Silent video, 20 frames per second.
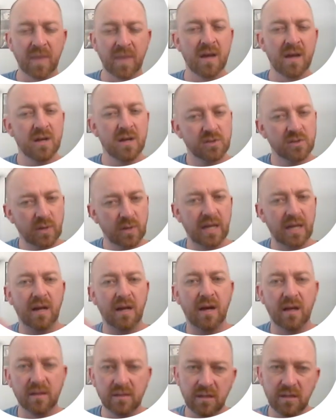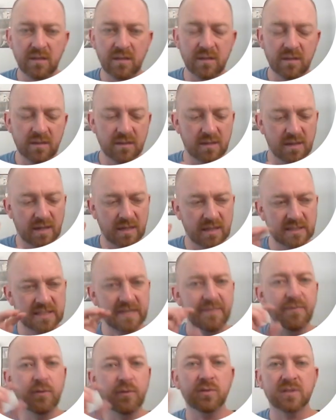So again, a little
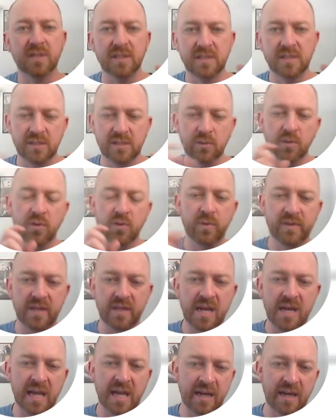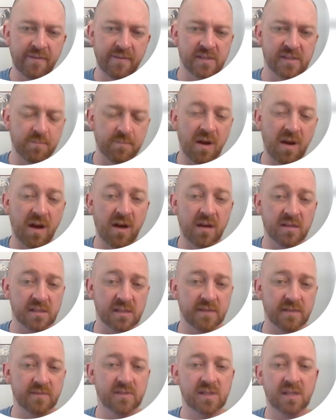difficult to deal with the negatives and
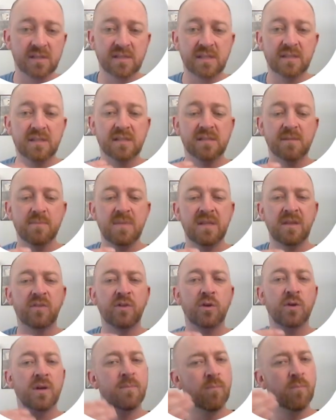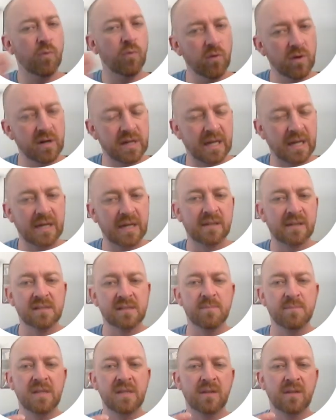positives because it doesn't mean that they're in more debt. It doesn't
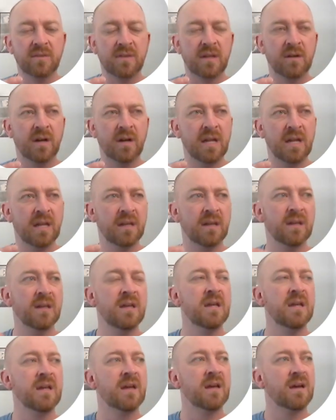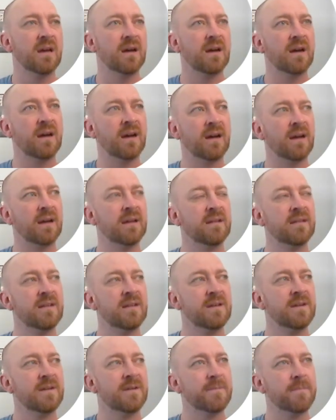mean that they're in, I
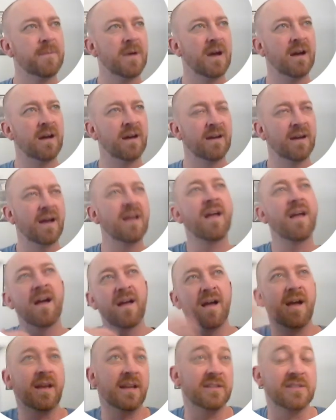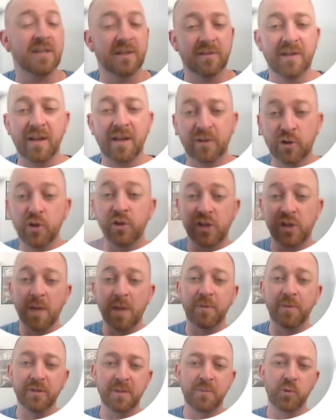guess I could, the upper
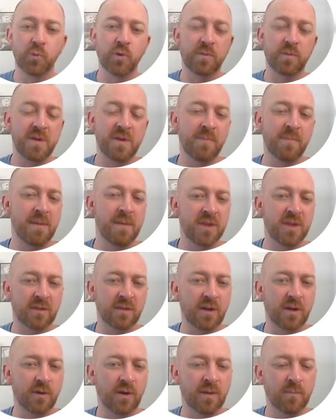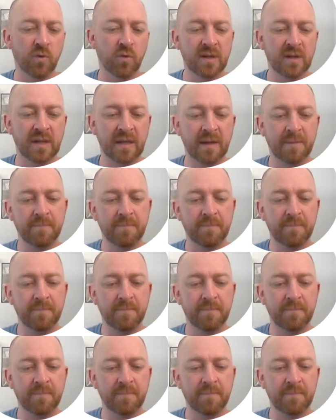limit would mean maybe that they're in more debt.